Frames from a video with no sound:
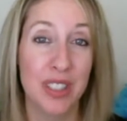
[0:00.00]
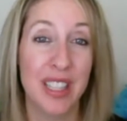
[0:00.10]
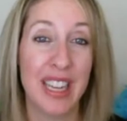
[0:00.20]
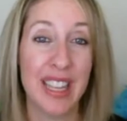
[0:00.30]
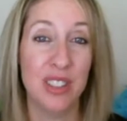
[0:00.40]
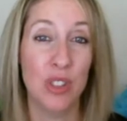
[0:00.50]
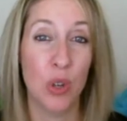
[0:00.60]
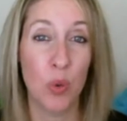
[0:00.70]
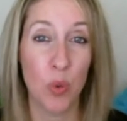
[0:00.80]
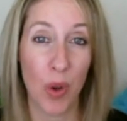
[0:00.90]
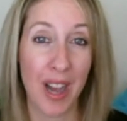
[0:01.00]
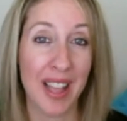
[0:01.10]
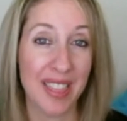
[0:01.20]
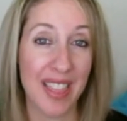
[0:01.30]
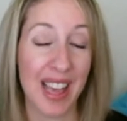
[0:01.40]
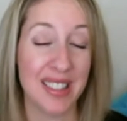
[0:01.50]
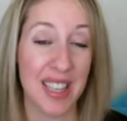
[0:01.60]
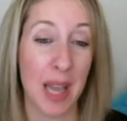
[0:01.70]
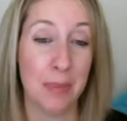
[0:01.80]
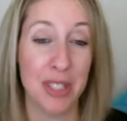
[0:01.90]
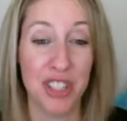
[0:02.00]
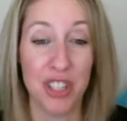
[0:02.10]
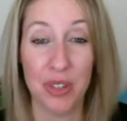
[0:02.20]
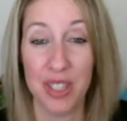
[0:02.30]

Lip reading: And I don't want that to happen to you.